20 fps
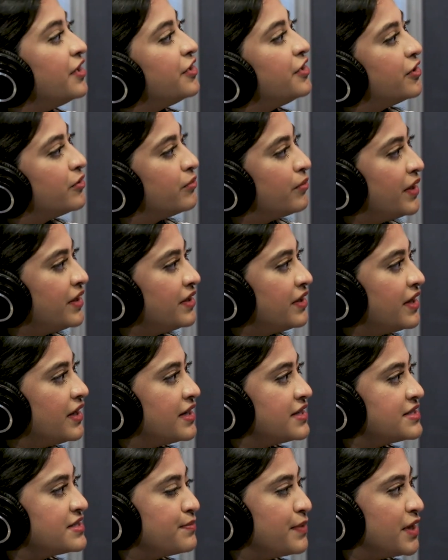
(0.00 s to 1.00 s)
Your retina
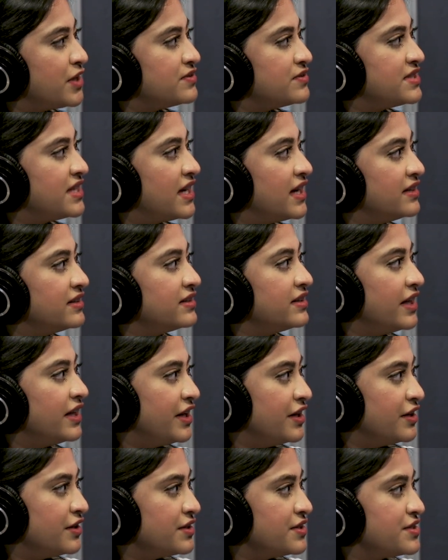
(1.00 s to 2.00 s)
has about 10
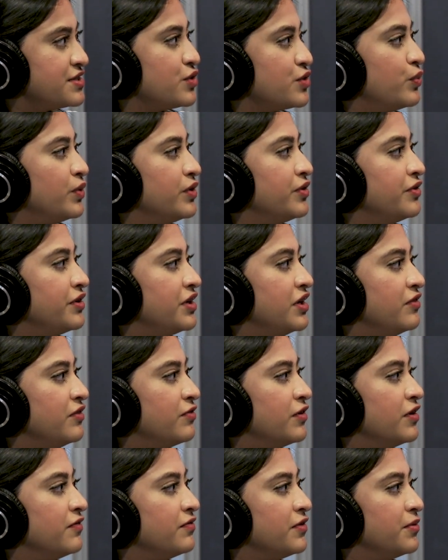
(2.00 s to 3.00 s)
layers. So we're looking
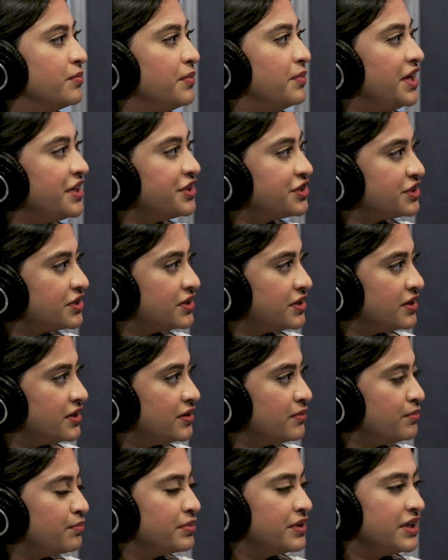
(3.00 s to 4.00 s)
for
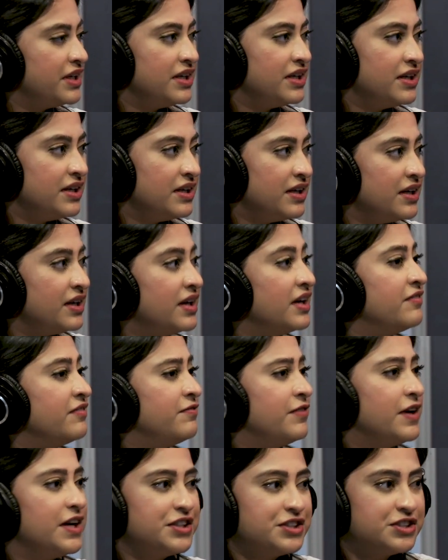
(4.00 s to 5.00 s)
inflammation, bleeding,
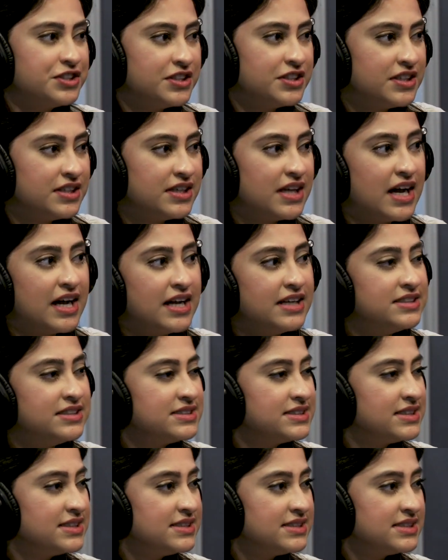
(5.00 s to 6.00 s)
infection, eye
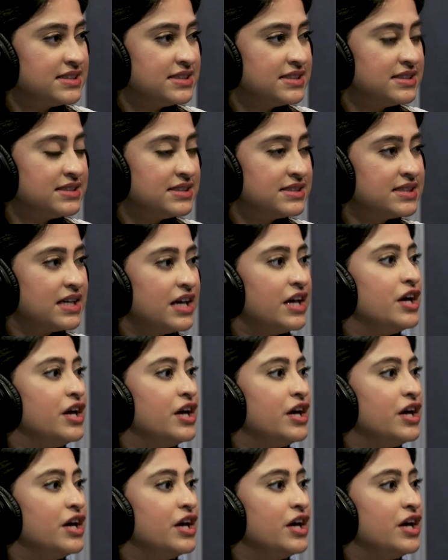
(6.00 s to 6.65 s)
diseases.